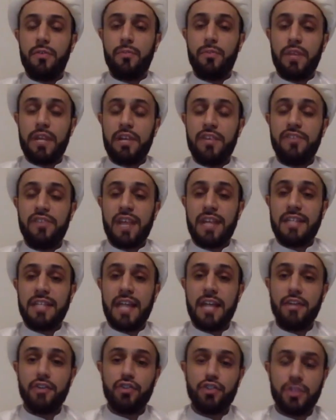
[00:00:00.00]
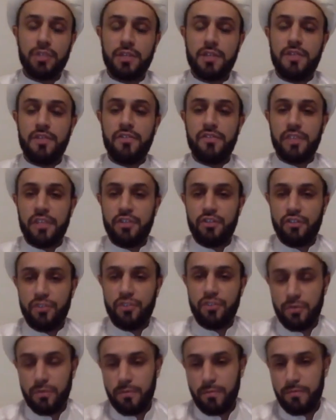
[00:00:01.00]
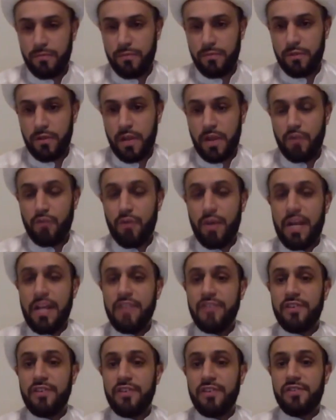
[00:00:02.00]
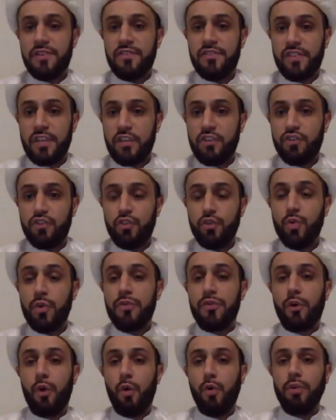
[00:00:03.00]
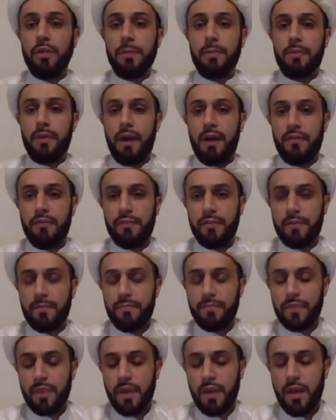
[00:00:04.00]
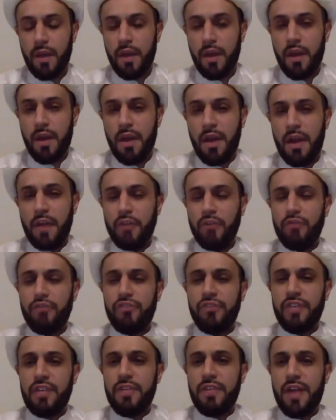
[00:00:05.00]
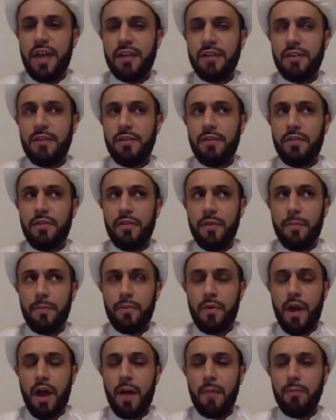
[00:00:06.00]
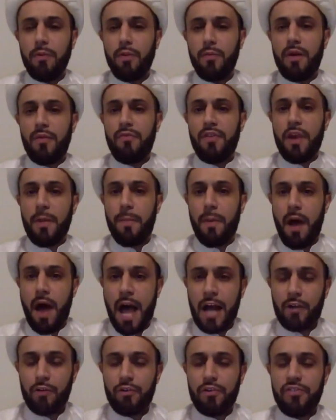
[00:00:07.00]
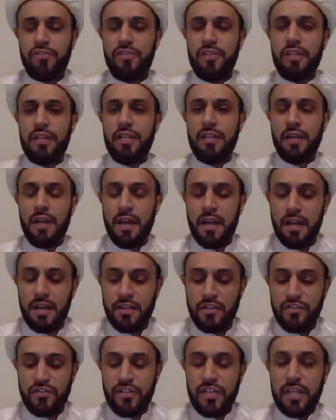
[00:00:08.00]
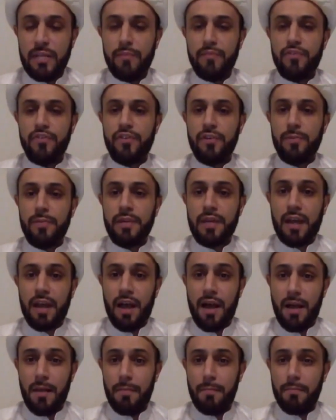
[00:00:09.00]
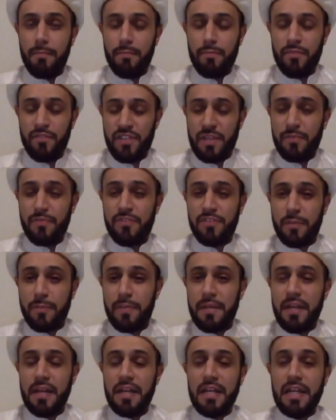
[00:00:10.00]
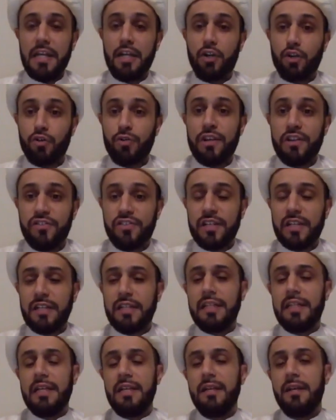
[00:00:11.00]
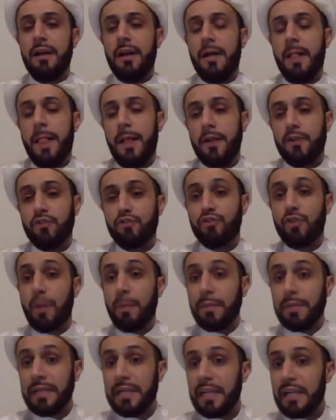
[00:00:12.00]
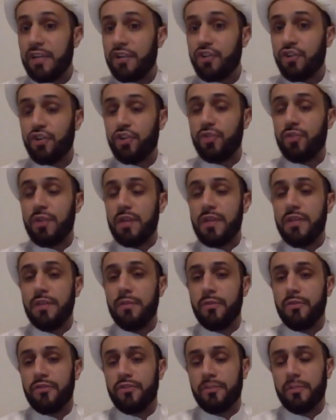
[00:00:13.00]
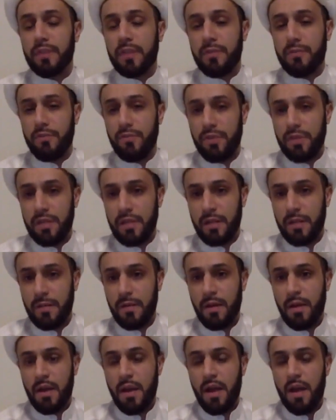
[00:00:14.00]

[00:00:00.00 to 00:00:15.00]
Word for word: brings attention to this issue, and raises this issue with the Holy Prophet. And you see that the problem of hypocrisy seems to become, seems to be an increasingly troubling issue in the Muslim community.